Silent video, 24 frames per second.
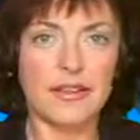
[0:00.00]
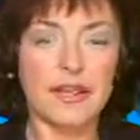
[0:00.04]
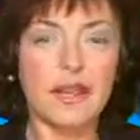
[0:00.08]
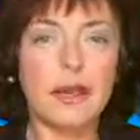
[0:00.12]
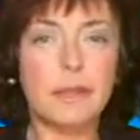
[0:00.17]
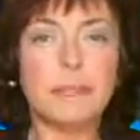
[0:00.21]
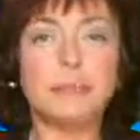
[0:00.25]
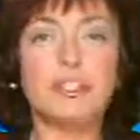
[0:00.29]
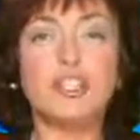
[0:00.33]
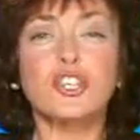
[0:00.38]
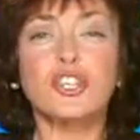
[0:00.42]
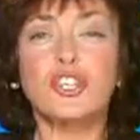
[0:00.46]

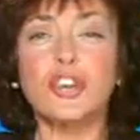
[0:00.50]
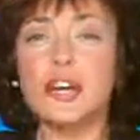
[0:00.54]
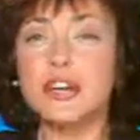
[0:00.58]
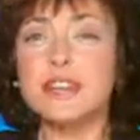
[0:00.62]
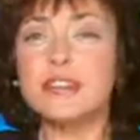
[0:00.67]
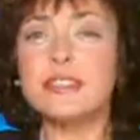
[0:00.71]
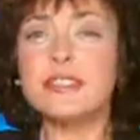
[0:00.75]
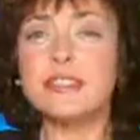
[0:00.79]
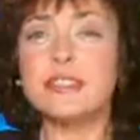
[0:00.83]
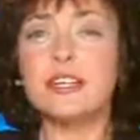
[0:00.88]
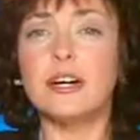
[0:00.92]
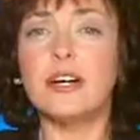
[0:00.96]
But
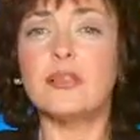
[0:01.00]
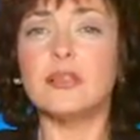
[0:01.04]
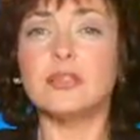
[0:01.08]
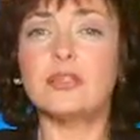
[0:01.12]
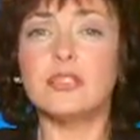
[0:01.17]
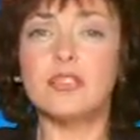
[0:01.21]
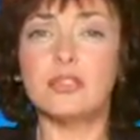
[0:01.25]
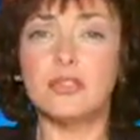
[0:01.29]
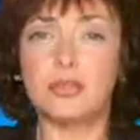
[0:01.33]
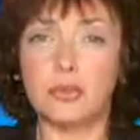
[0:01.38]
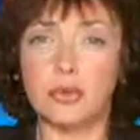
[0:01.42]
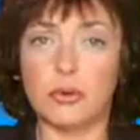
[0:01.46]
charts tell the
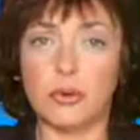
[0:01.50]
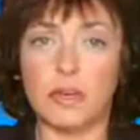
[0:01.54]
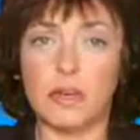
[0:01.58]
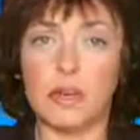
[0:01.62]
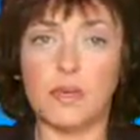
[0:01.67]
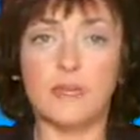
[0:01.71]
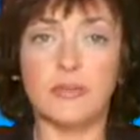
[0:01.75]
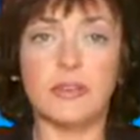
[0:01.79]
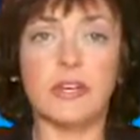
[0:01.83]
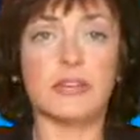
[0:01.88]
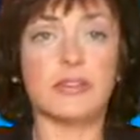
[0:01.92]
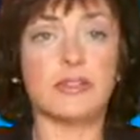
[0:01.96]
story
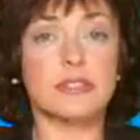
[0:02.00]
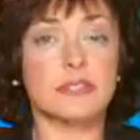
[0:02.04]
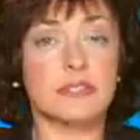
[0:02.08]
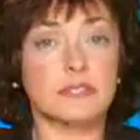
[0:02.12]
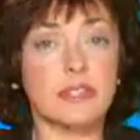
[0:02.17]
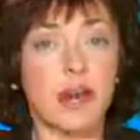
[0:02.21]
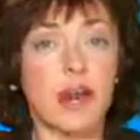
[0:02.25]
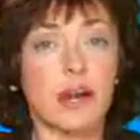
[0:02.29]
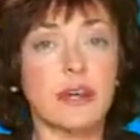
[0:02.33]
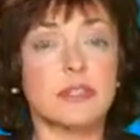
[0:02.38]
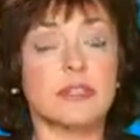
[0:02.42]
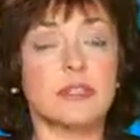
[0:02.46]
of a
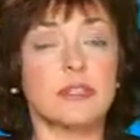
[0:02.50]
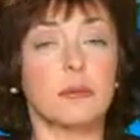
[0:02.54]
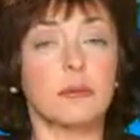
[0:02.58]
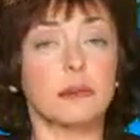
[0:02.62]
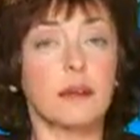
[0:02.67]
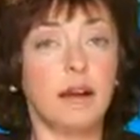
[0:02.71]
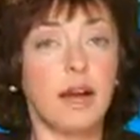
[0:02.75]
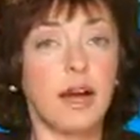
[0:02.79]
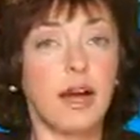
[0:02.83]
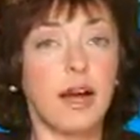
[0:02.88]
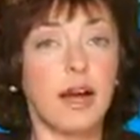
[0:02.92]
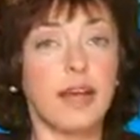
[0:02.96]
stock's
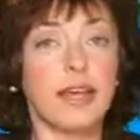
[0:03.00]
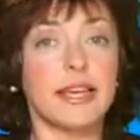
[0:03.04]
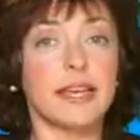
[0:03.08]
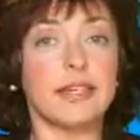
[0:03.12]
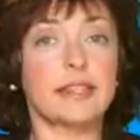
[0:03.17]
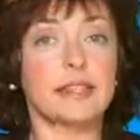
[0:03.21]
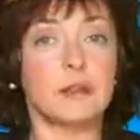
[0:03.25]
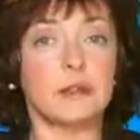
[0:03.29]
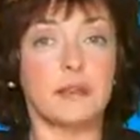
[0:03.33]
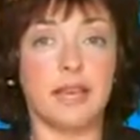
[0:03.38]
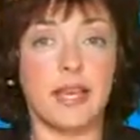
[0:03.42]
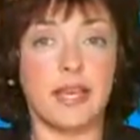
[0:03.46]
supply
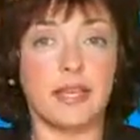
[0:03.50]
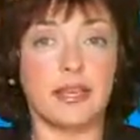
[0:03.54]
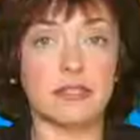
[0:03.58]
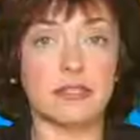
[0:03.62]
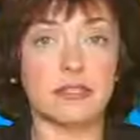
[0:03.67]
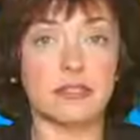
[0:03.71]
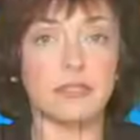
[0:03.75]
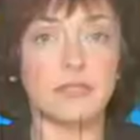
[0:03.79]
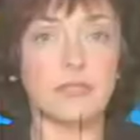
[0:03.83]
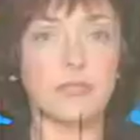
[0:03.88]
and demand.